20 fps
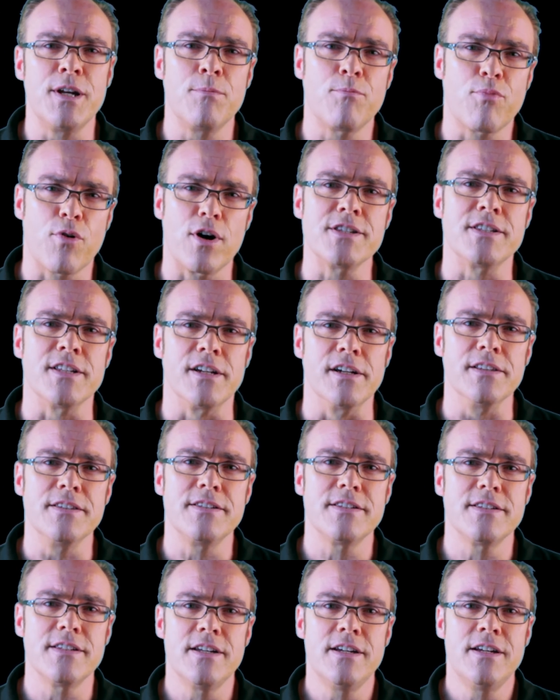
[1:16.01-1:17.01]
and
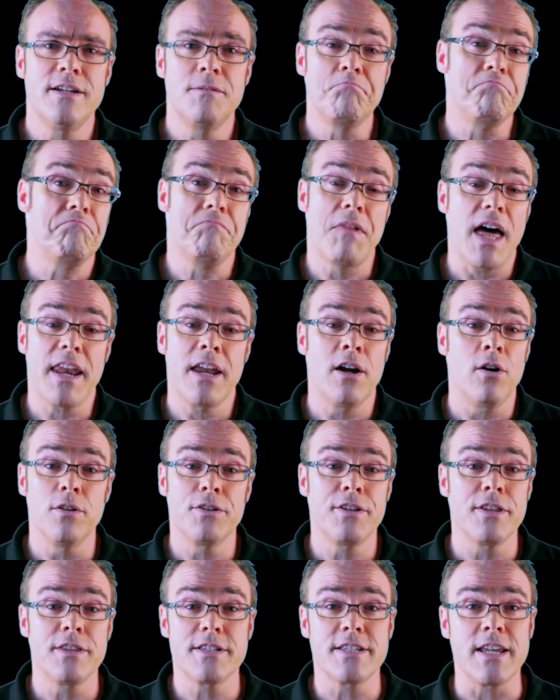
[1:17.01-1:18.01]
presidents not held
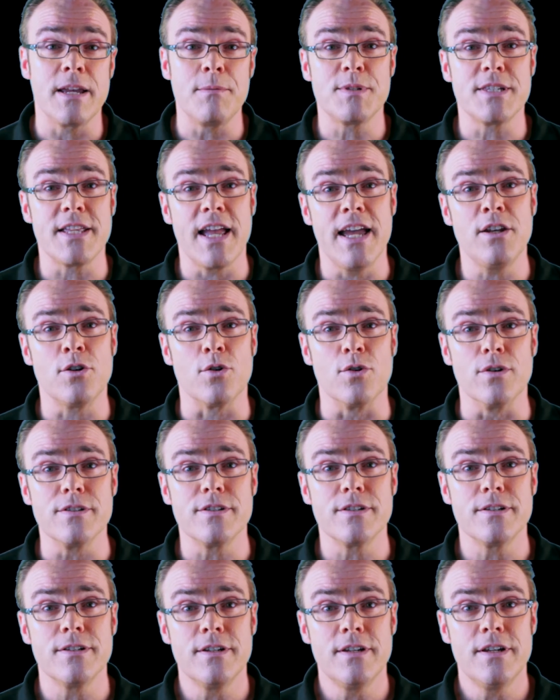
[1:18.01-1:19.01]
to the same
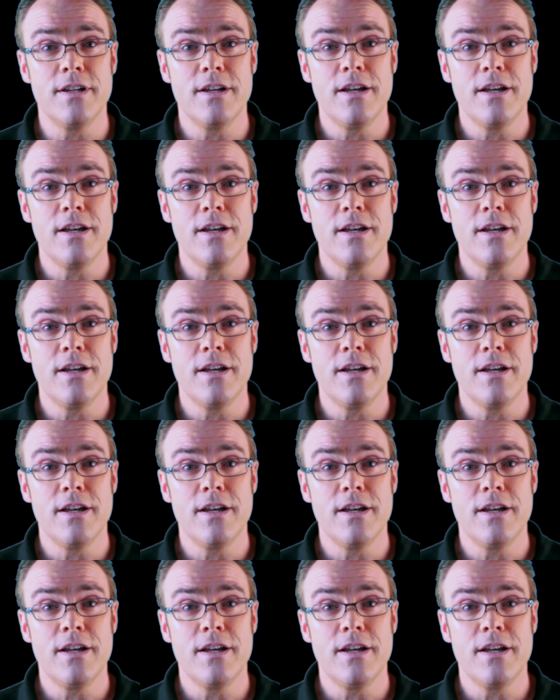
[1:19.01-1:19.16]
standards?